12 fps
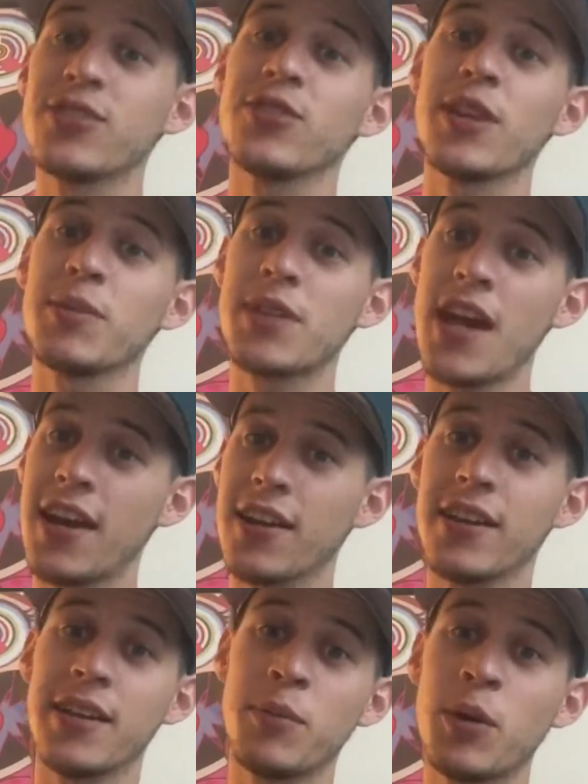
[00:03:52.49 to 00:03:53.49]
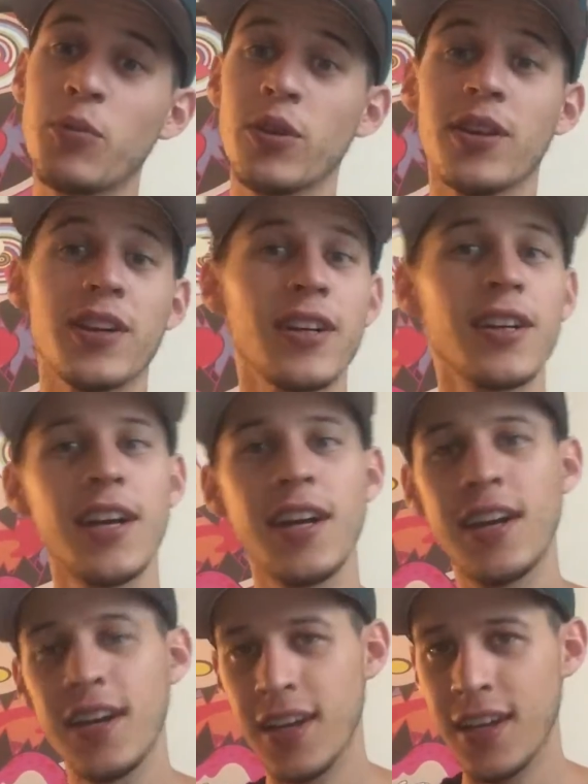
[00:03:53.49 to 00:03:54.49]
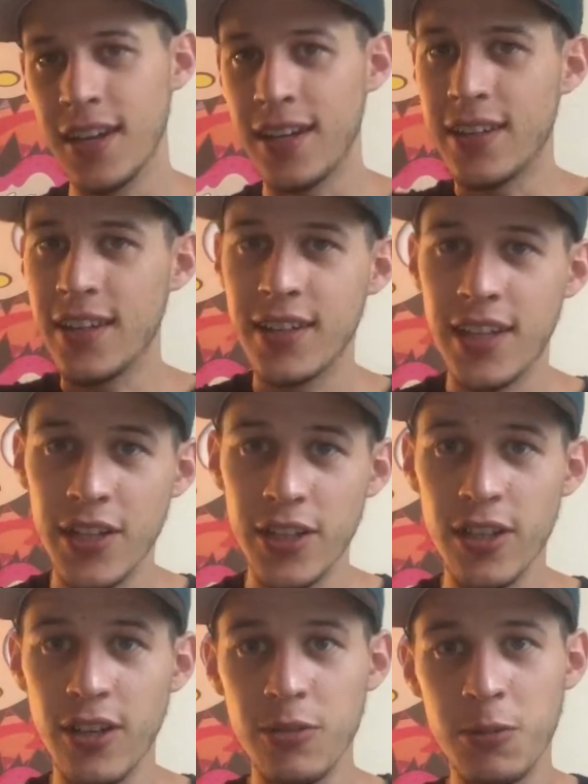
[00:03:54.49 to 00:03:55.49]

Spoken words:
so they tagged him up with her, and then there you go.